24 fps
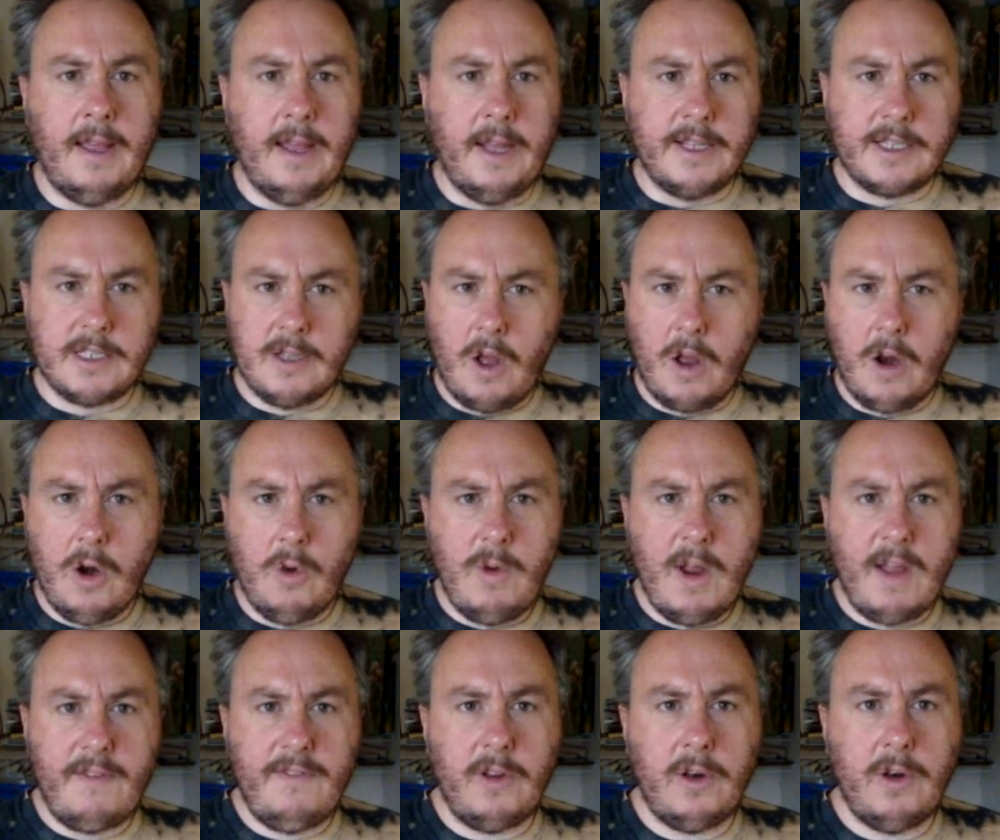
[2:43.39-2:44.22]
It's not a
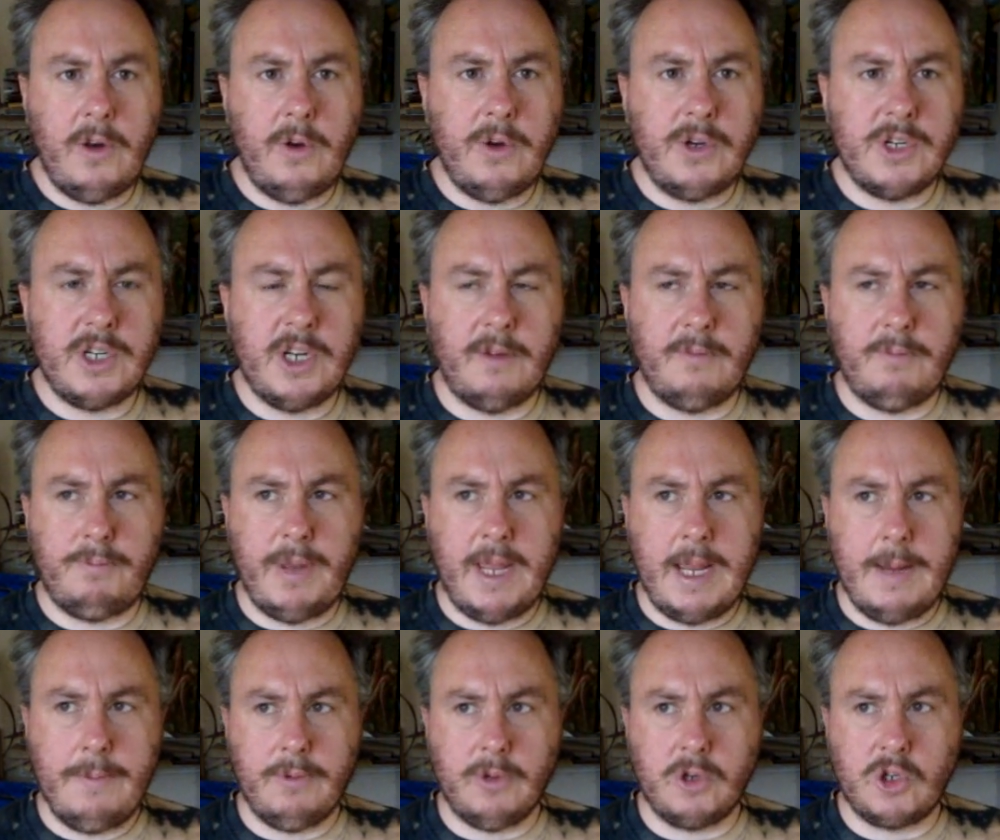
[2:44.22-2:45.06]
revolution of
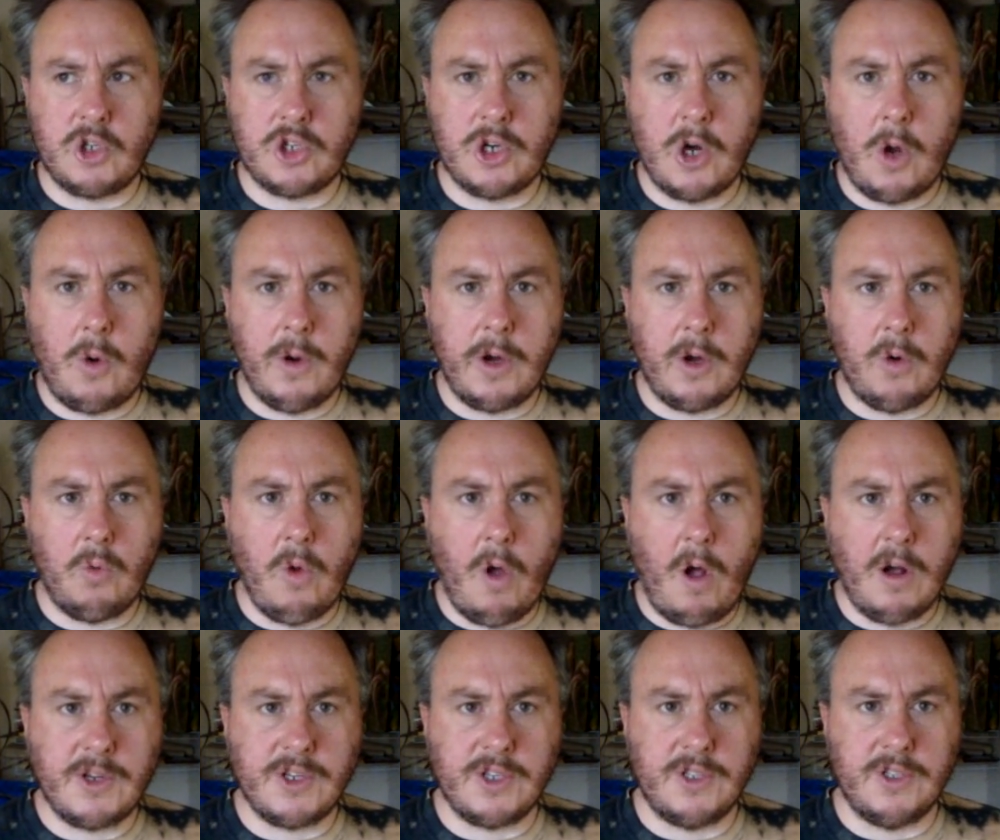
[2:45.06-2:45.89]
people throwing
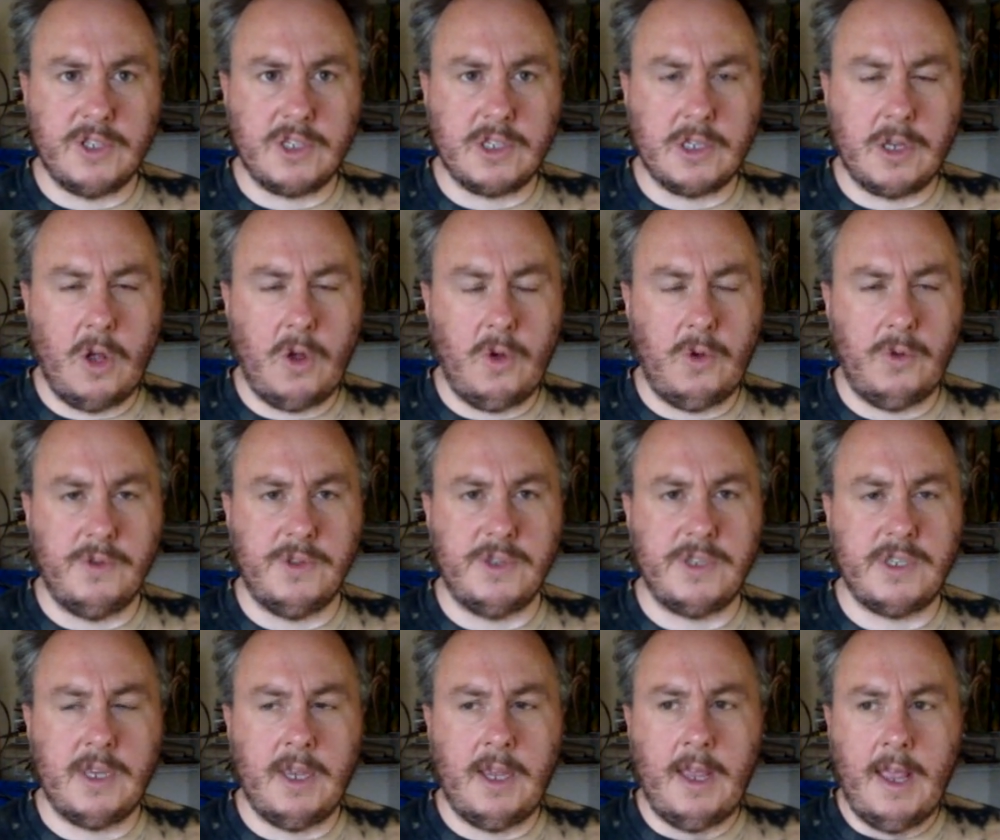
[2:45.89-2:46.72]
rocks and
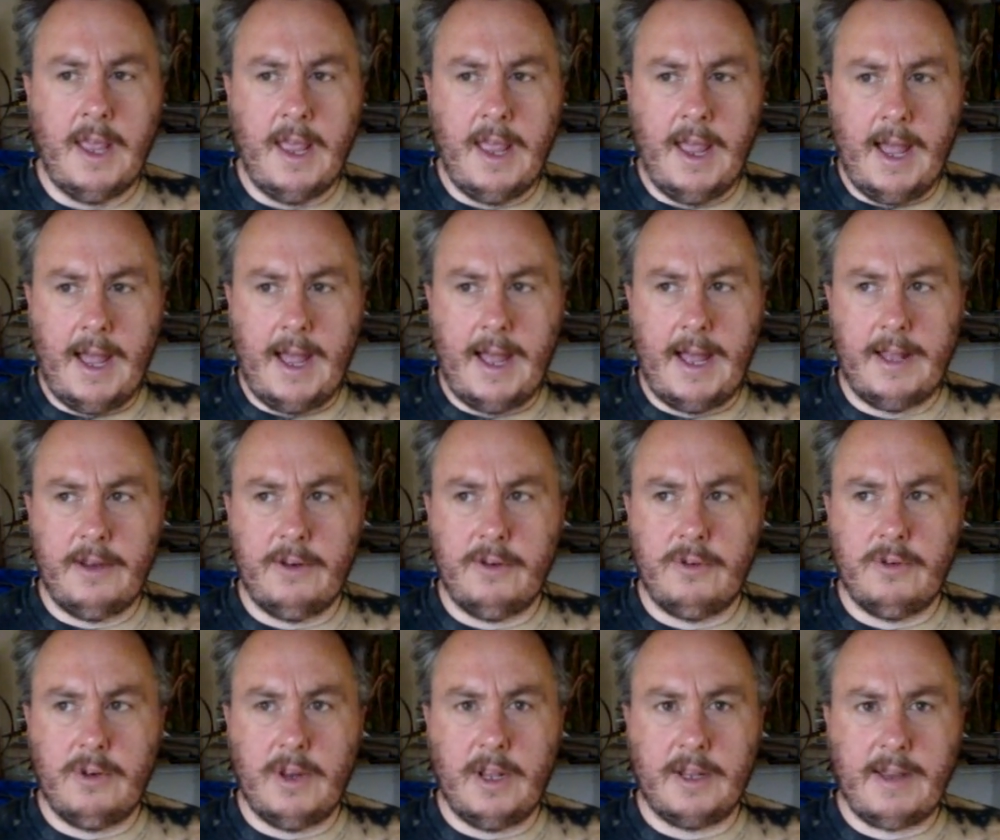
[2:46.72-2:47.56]
stones
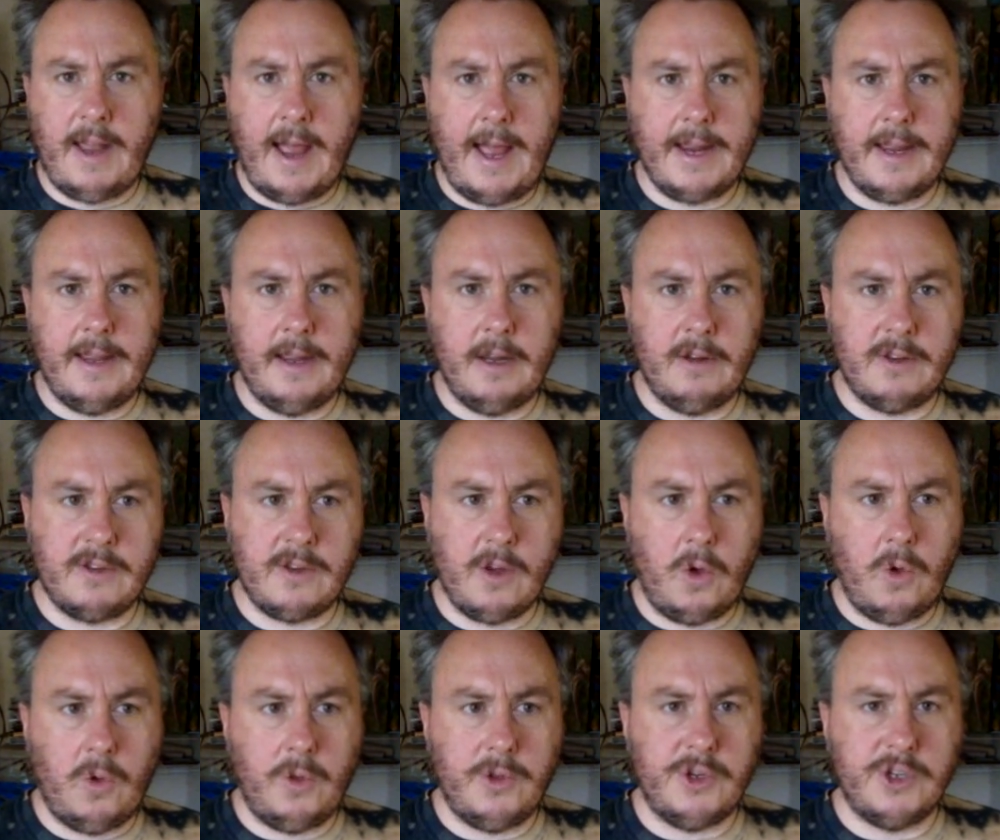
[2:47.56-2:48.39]
and attacking
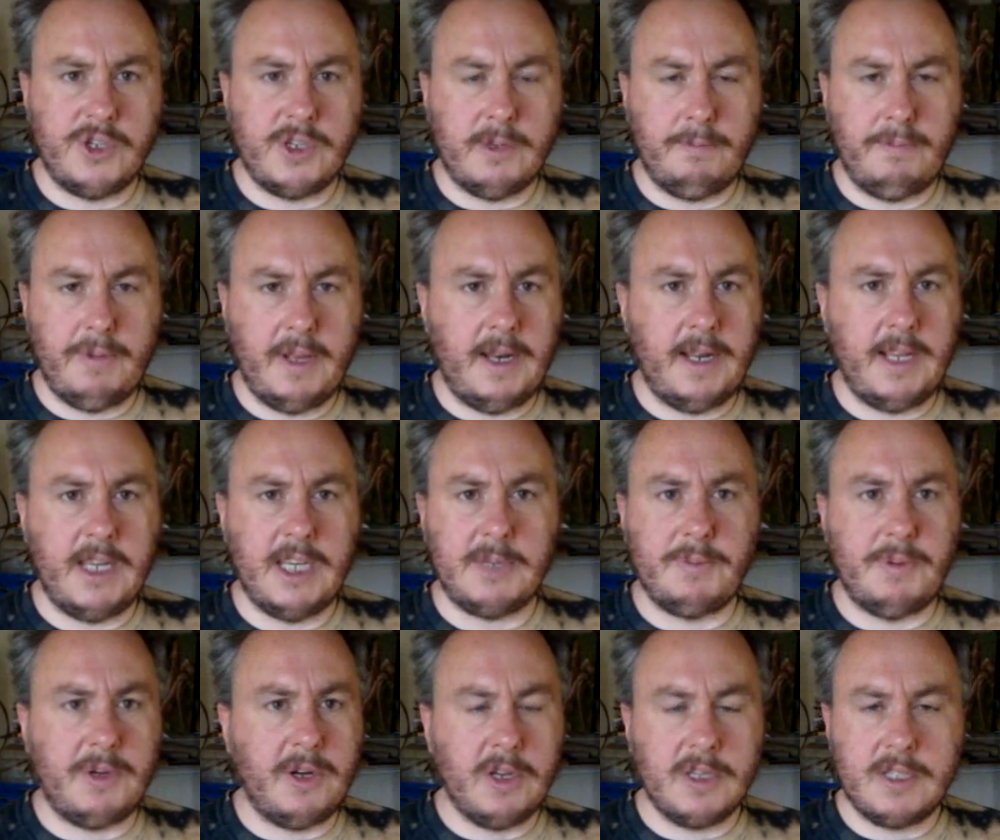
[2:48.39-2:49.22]
soldiers and
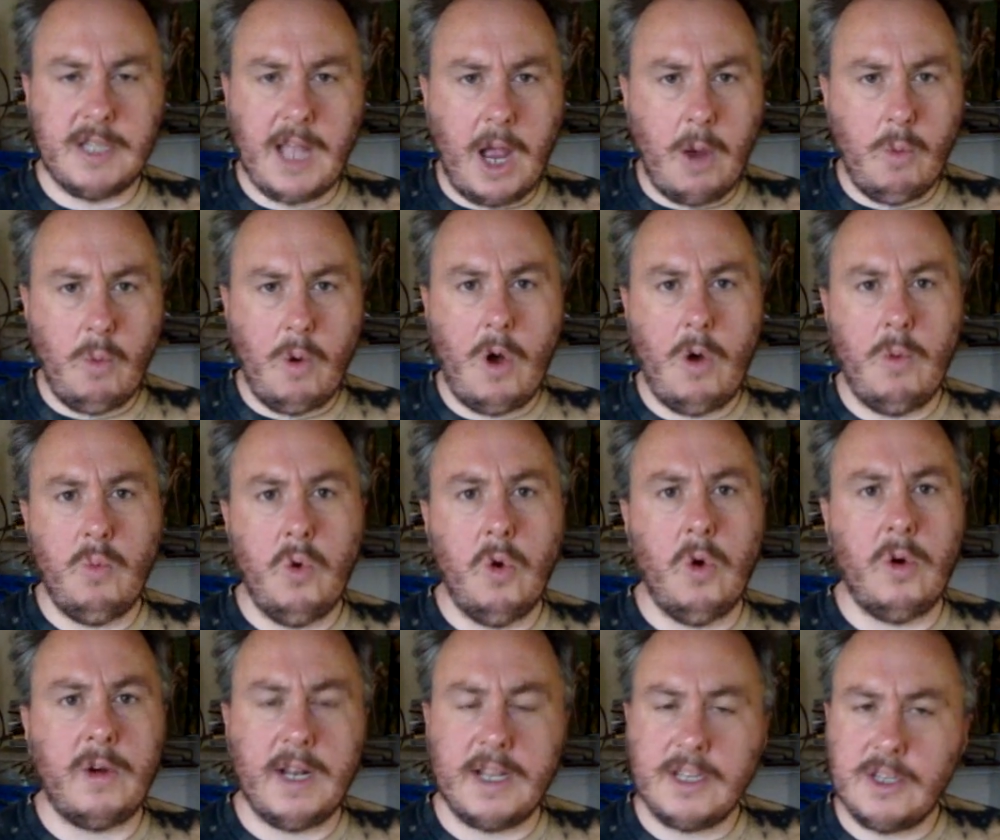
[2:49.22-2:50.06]
police because that won't work.